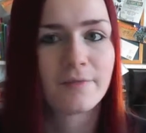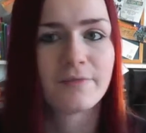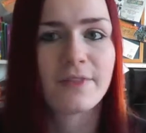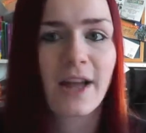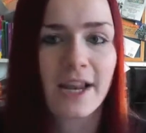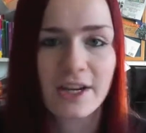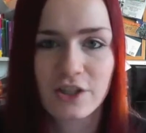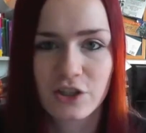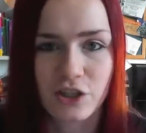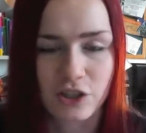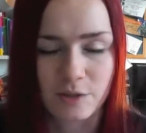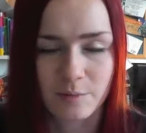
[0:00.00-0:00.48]

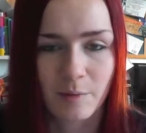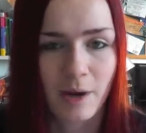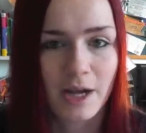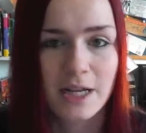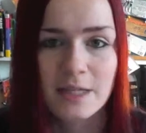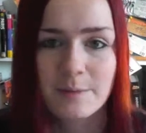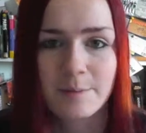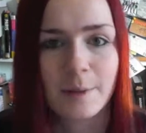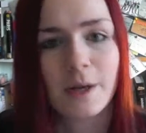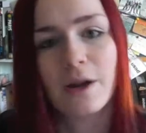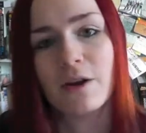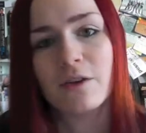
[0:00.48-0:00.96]
That is just my
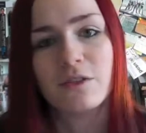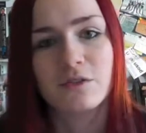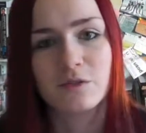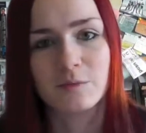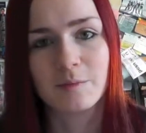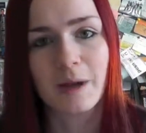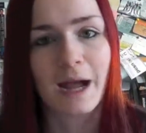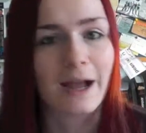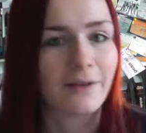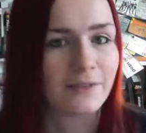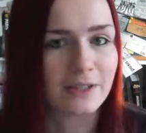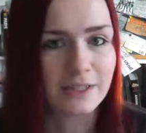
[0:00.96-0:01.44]
experience
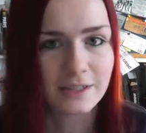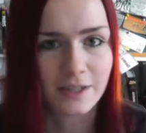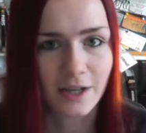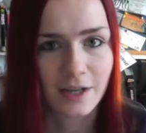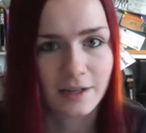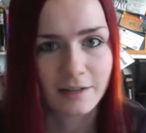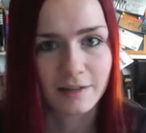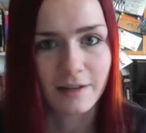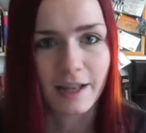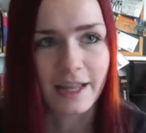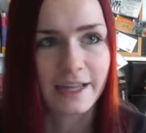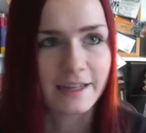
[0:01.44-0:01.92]
from having
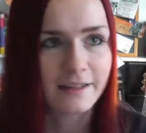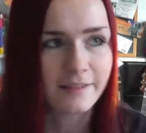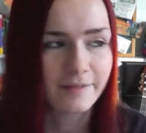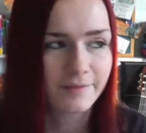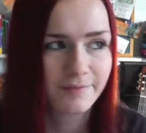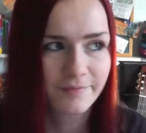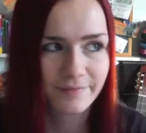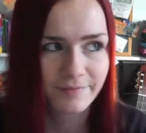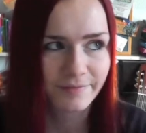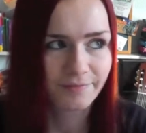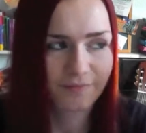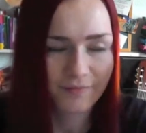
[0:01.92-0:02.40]
done like
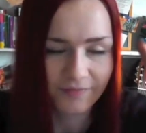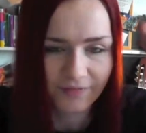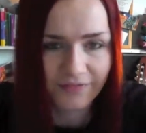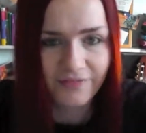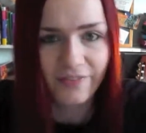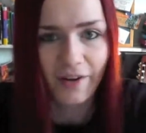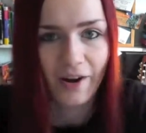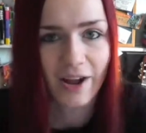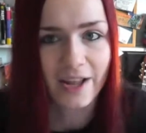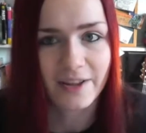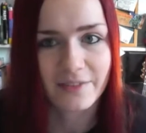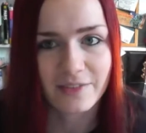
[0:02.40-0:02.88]

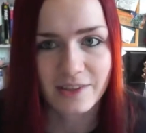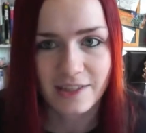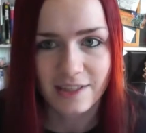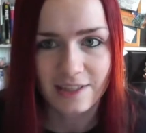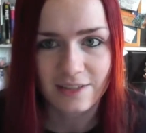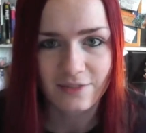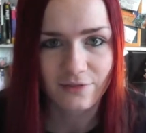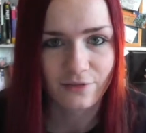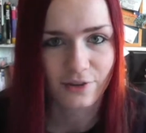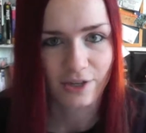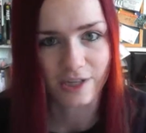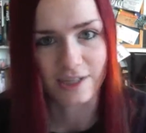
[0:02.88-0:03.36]
5 of
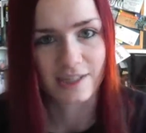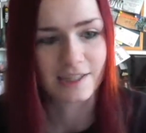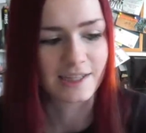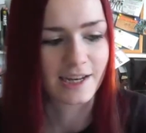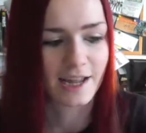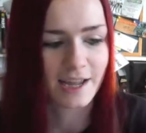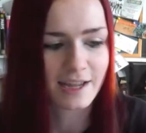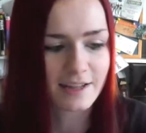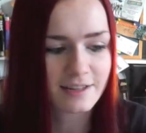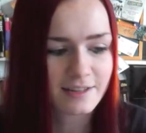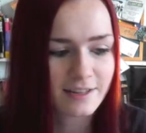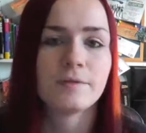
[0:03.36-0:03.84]
these friggin'
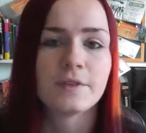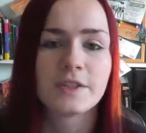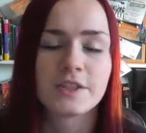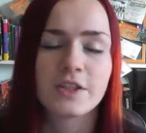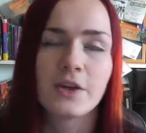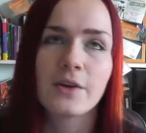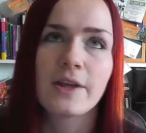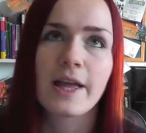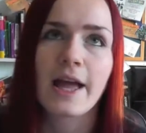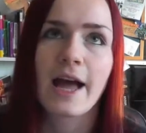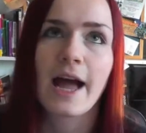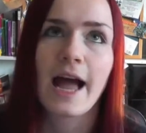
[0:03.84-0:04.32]
days.
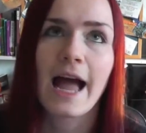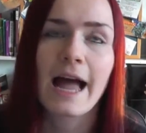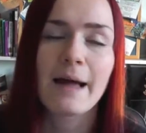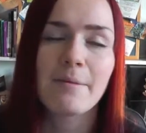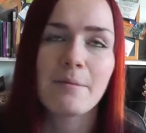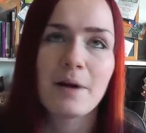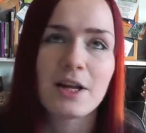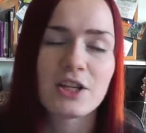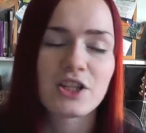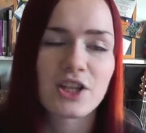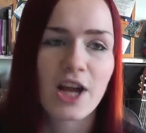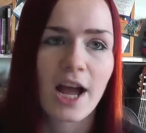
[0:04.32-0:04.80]
So yeah, I
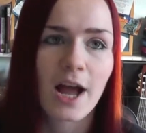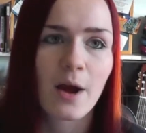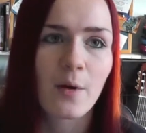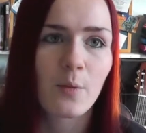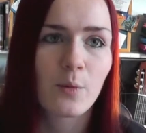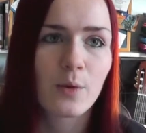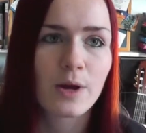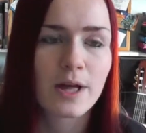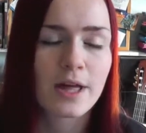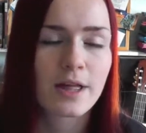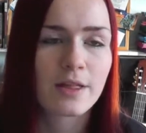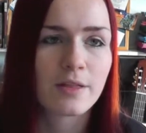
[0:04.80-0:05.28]
had my chat
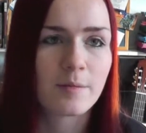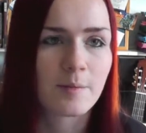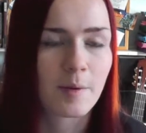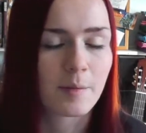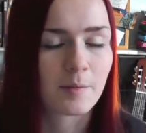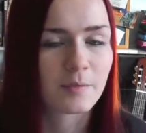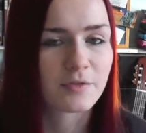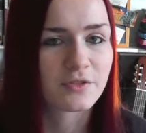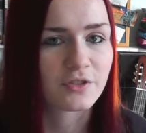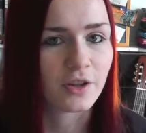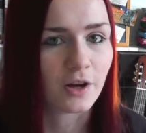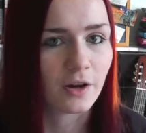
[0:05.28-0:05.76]
with a
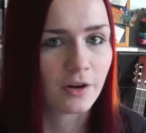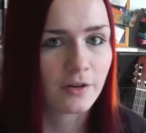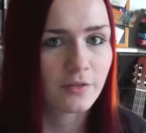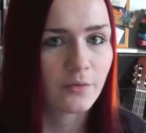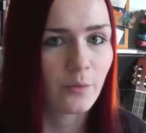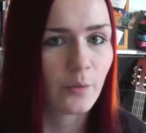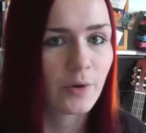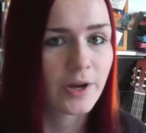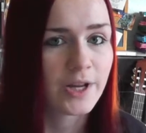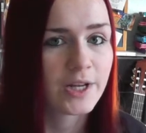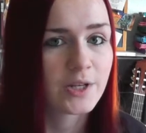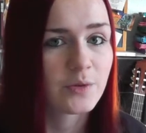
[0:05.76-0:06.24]
member of
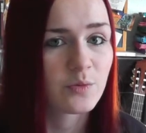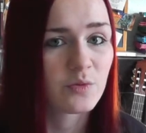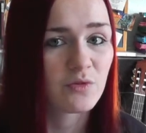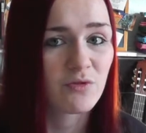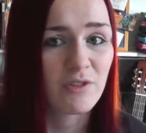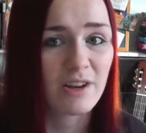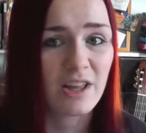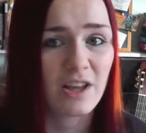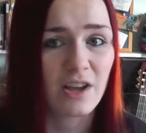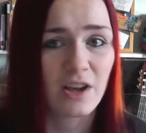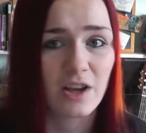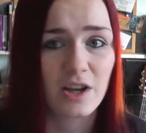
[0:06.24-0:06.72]
staff, which was
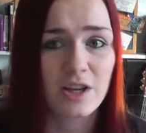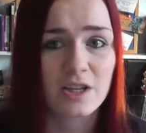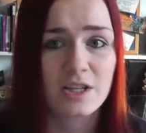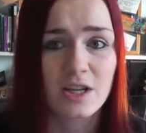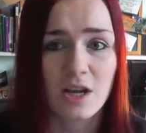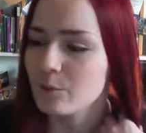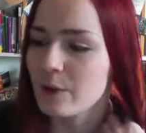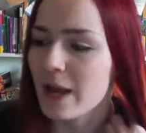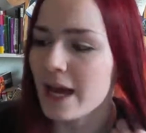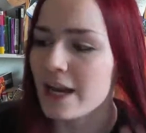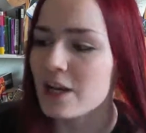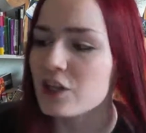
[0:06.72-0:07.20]
really good.
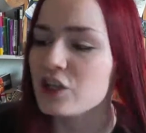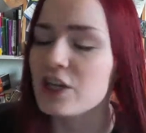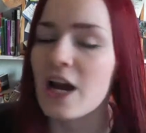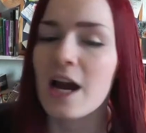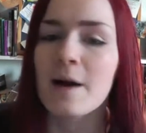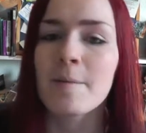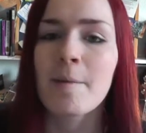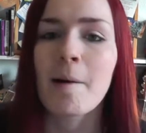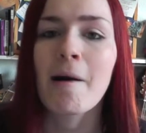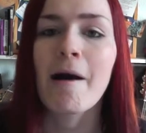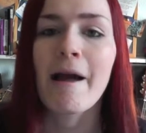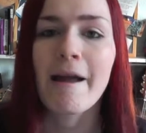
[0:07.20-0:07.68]
We had a
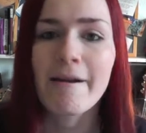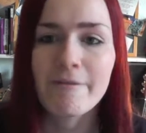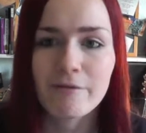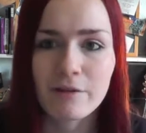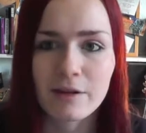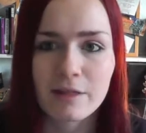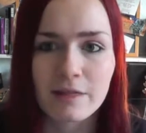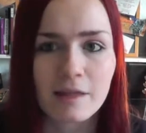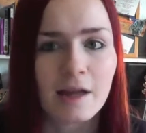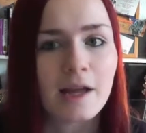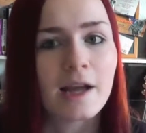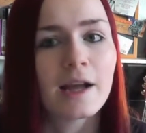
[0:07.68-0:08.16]
chat about
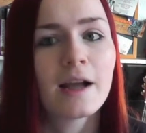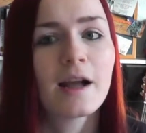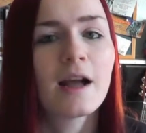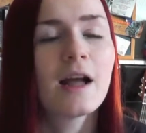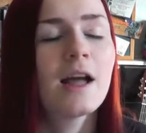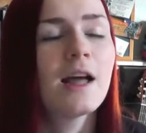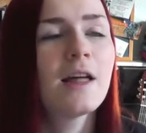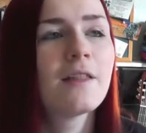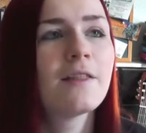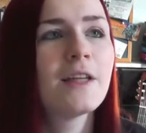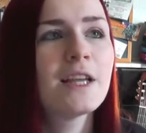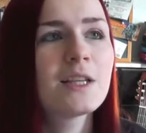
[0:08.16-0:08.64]
everything.
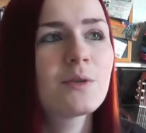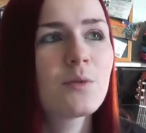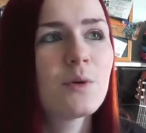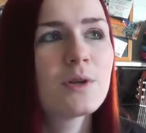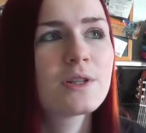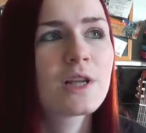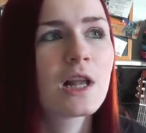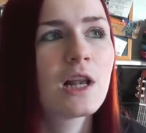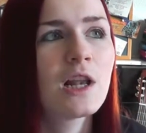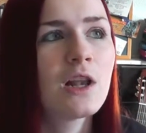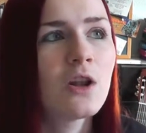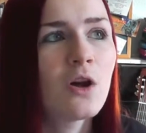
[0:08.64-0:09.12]
This
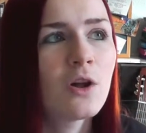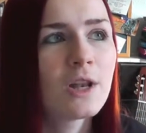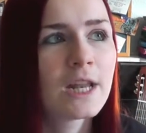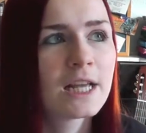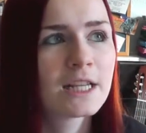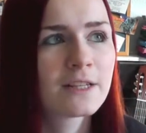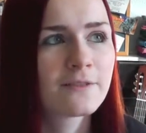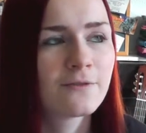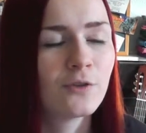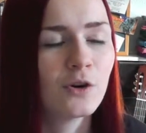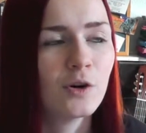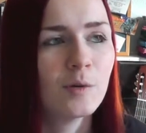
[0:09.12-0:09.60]
was a lot
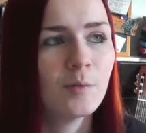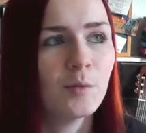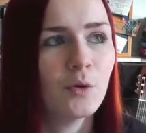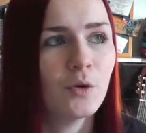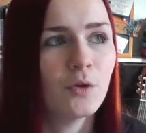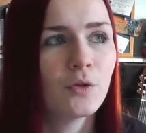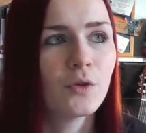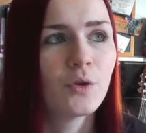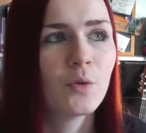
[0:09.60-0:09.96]
less formal.